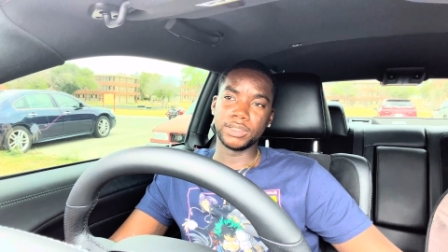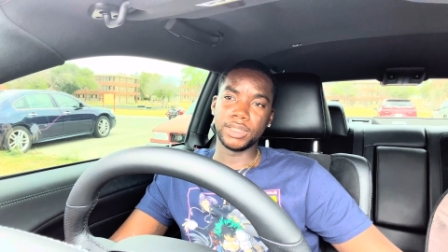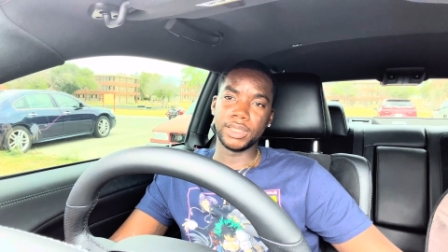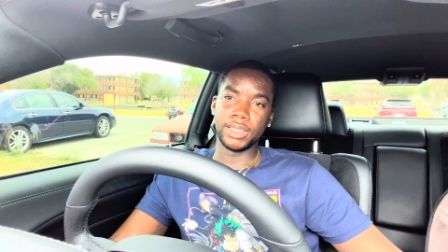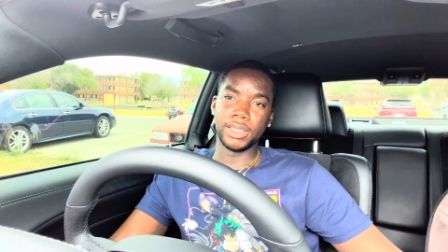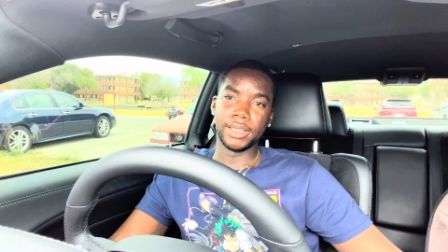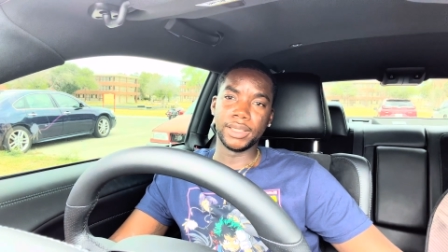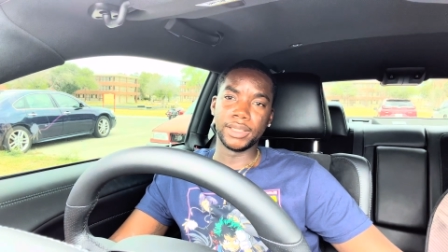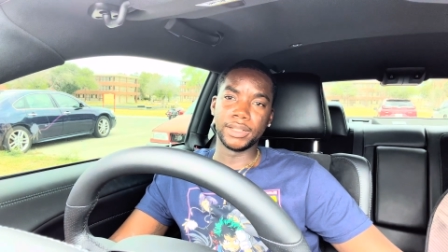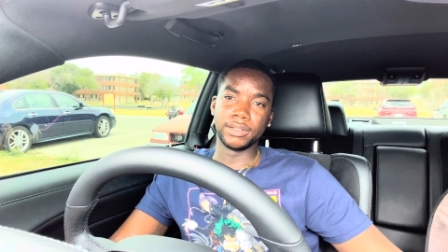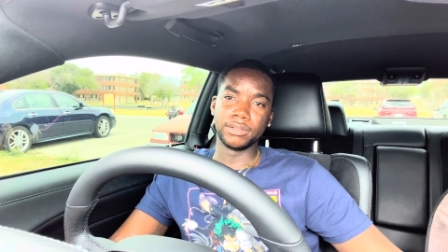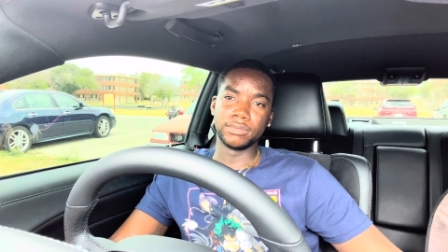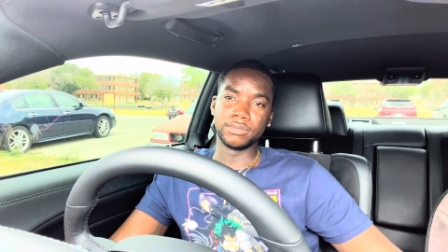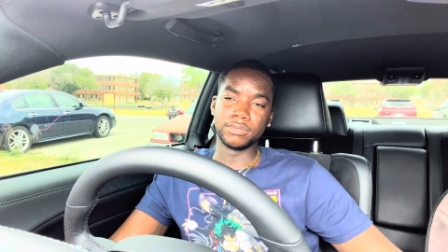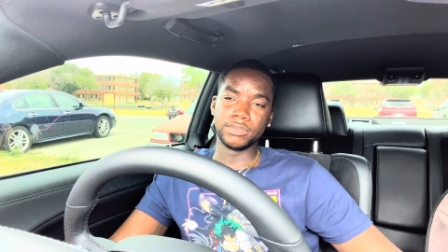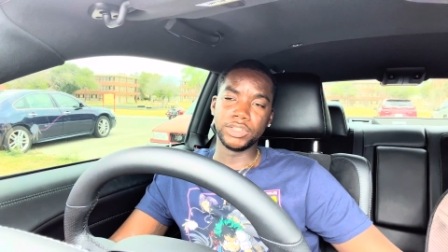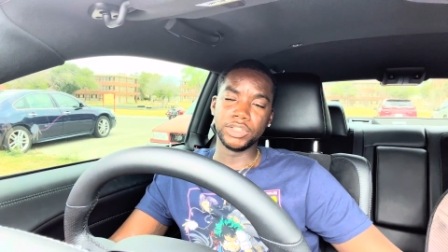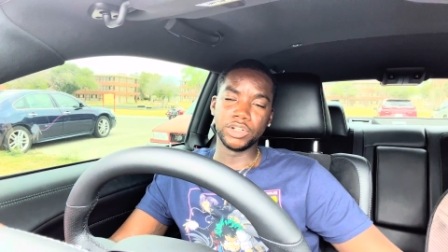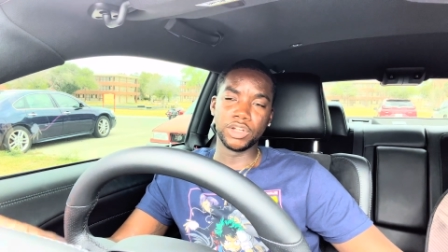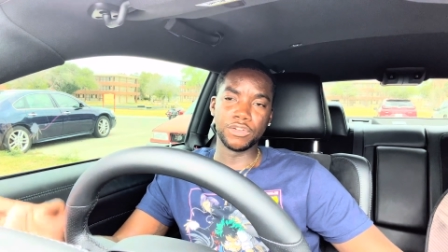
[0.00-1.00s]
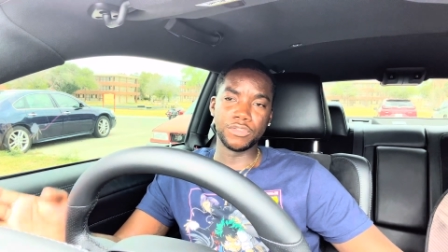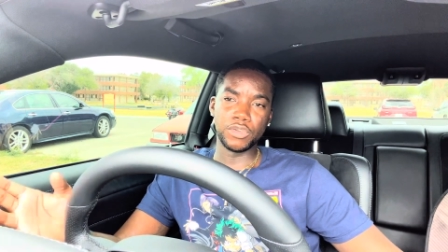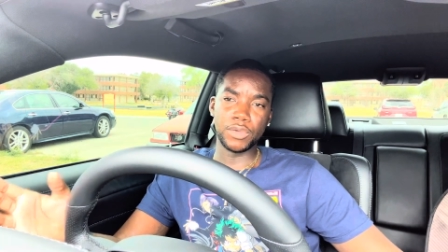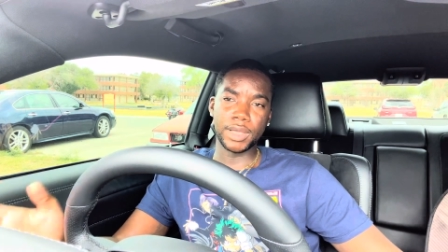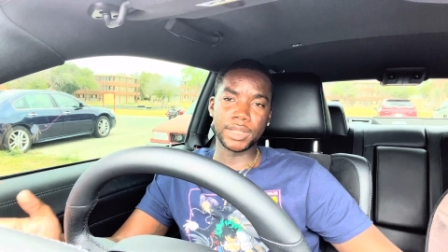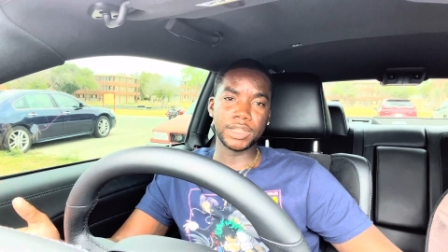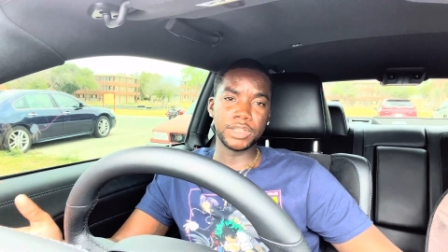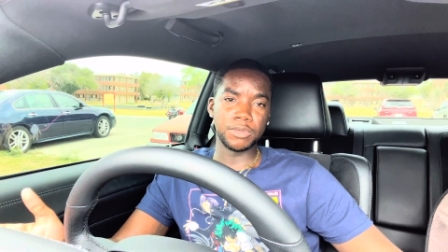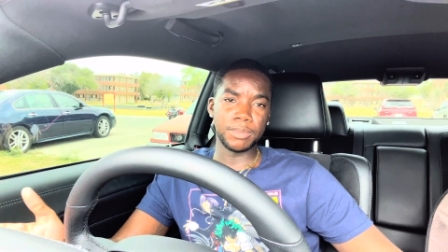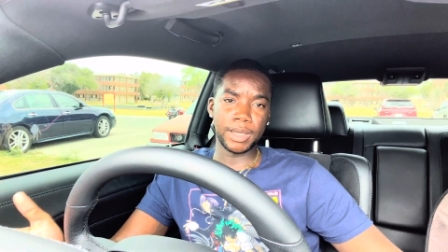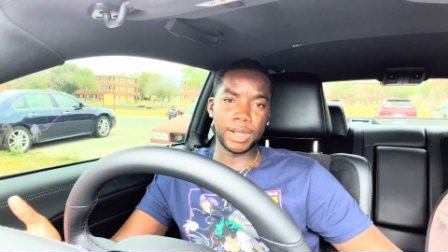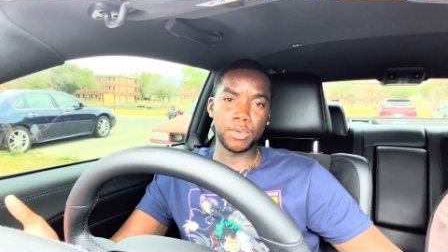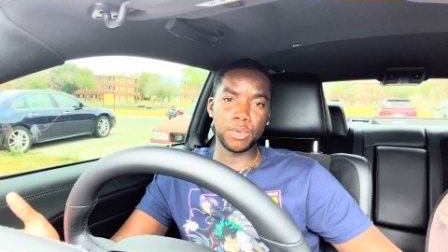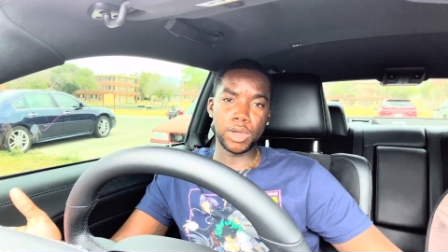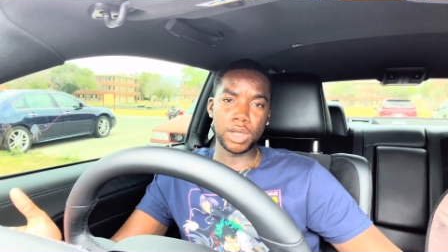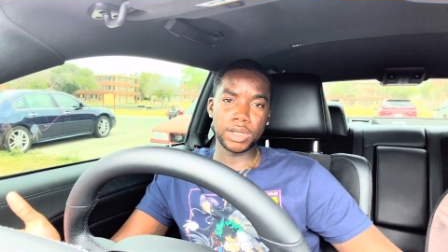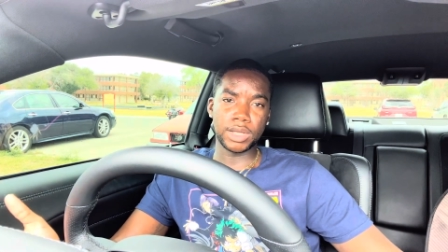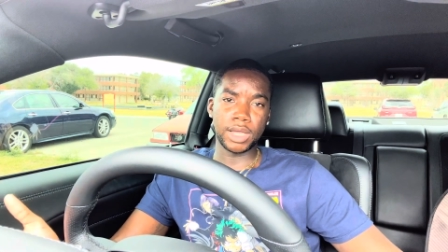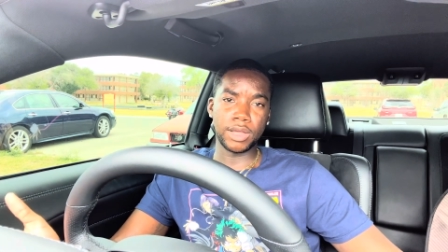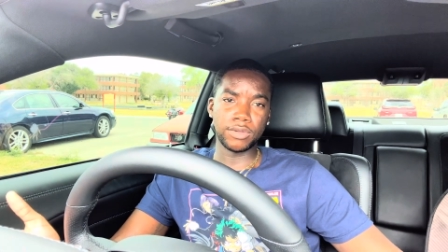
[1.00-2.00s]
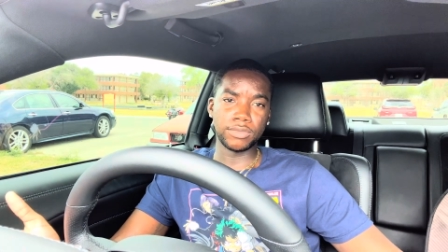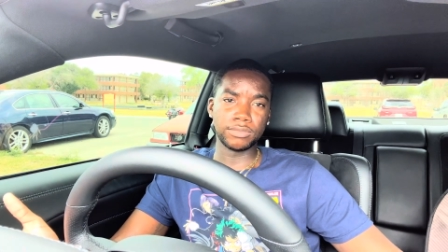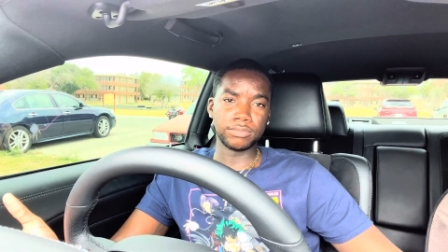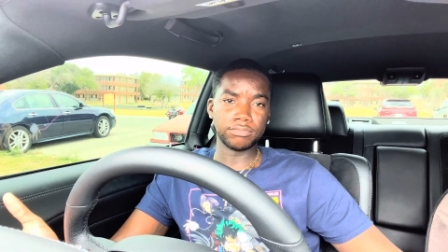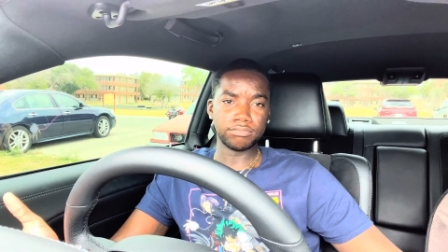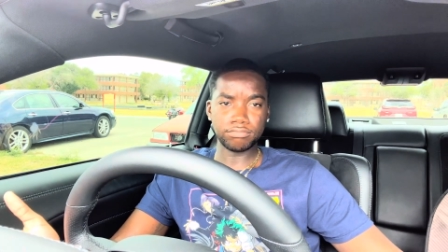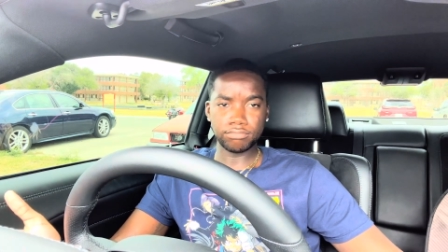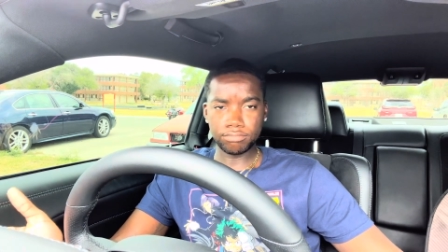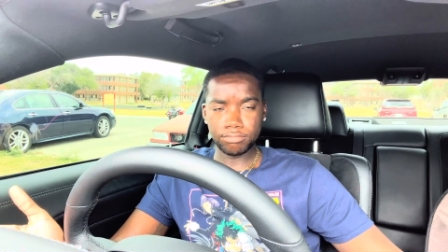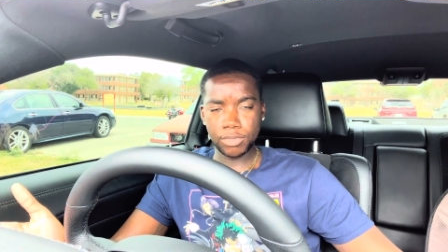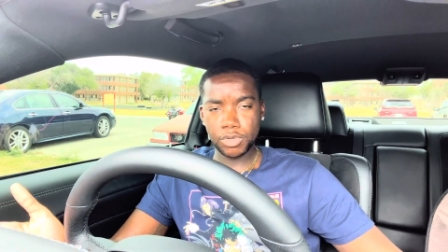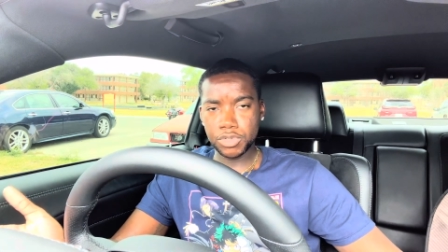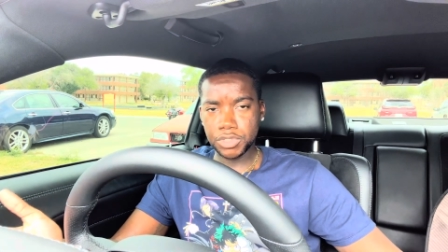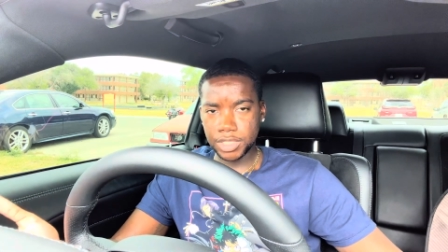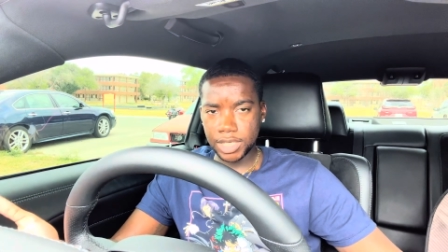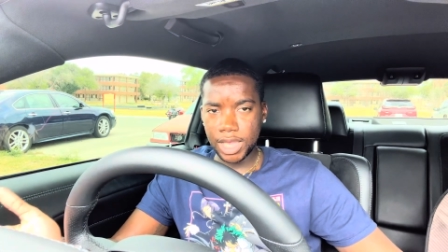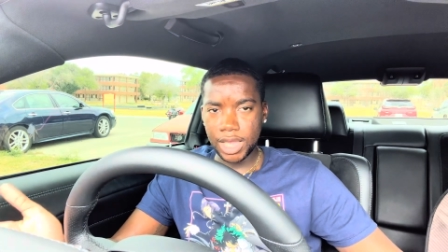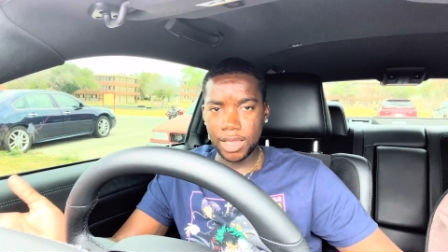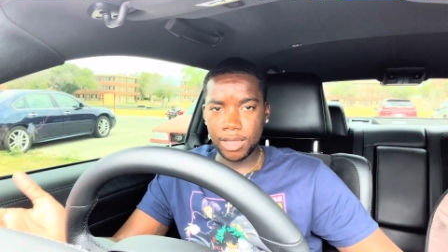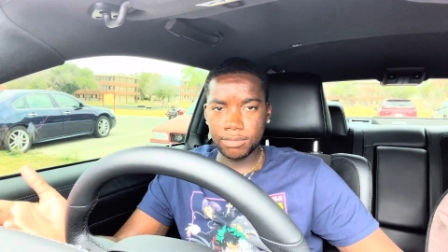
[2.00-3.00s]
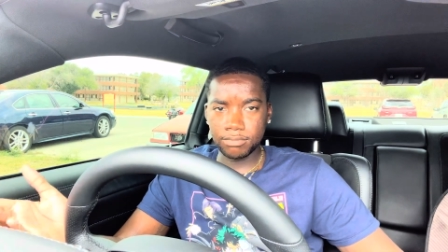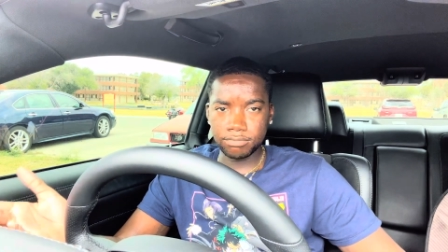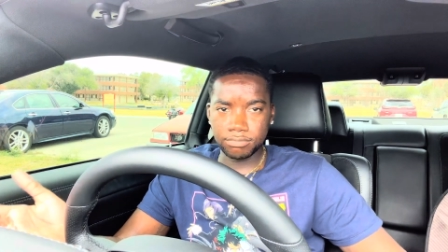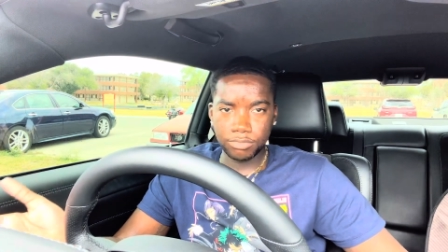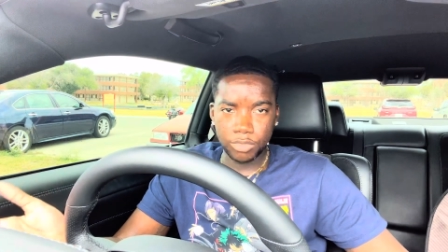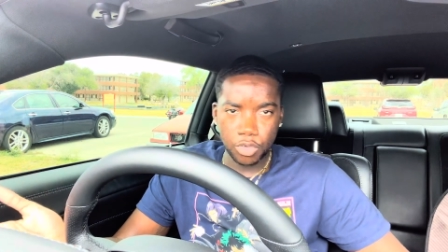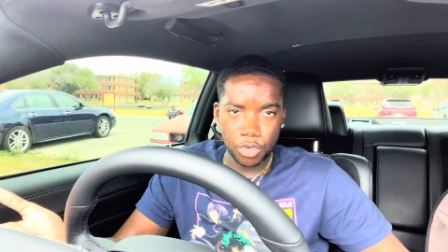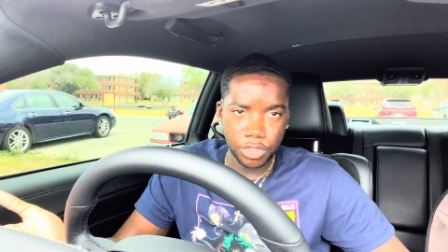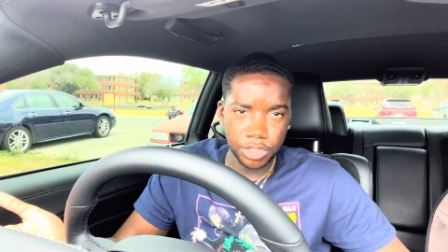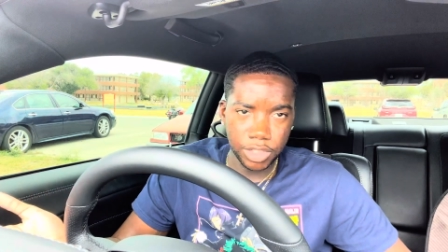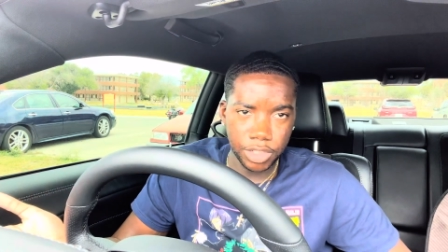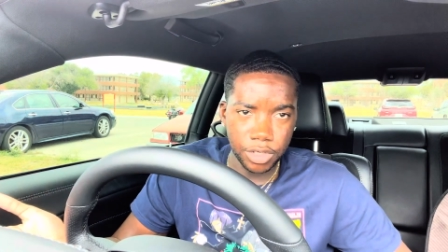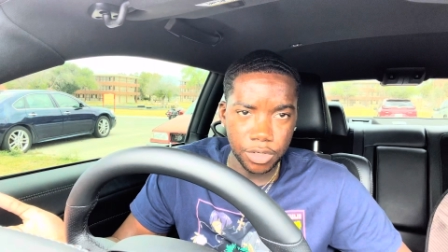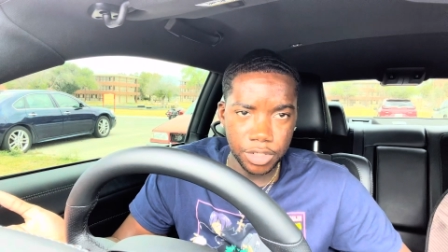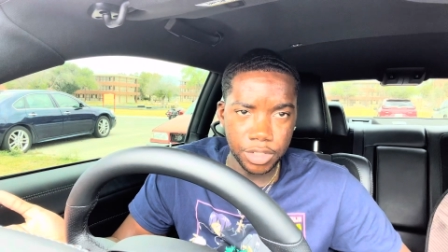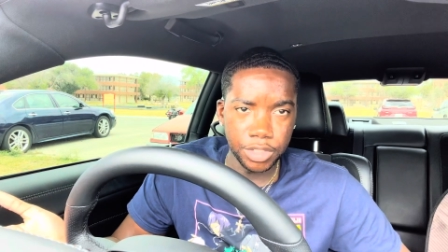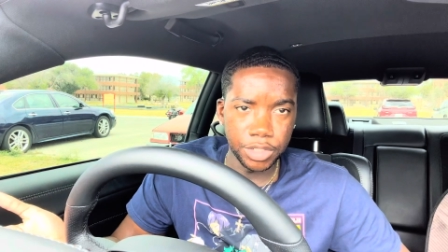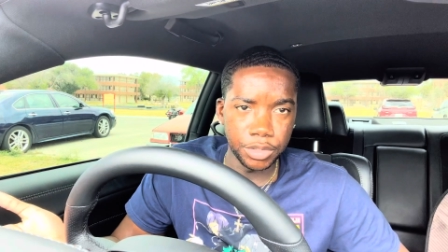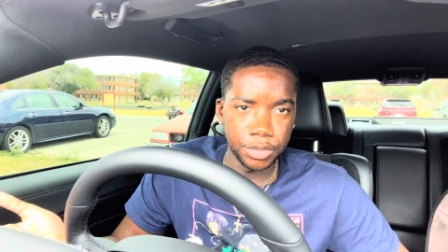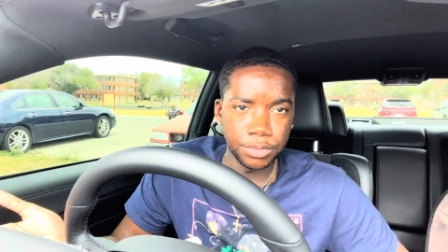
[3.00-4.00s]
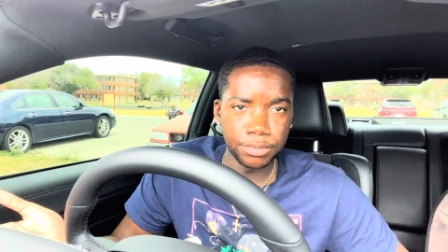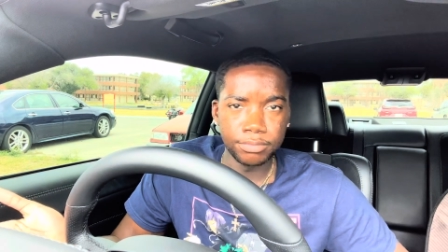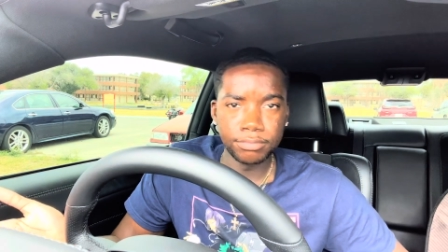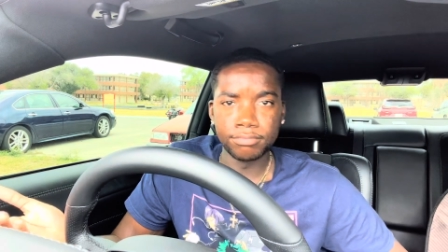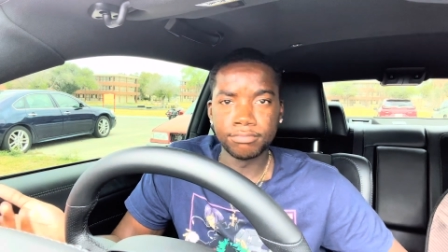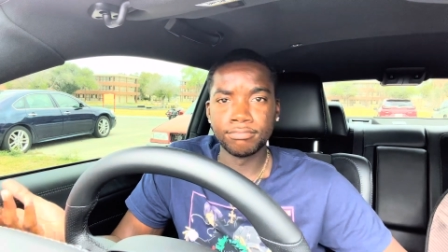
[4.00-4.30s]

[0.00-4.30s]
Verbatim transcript: And, you know, if you act like you about to walk out, most time what they're going to do,